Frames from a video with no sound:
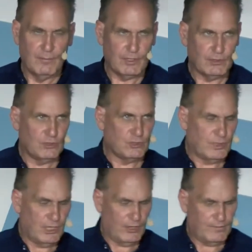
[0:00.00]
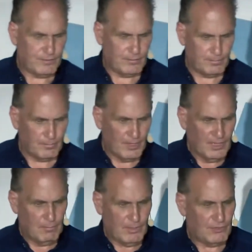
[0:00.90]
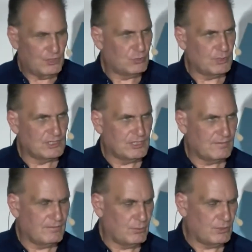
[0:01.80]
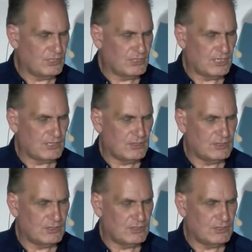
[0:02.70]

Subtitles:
Because we know from Matthew 27:46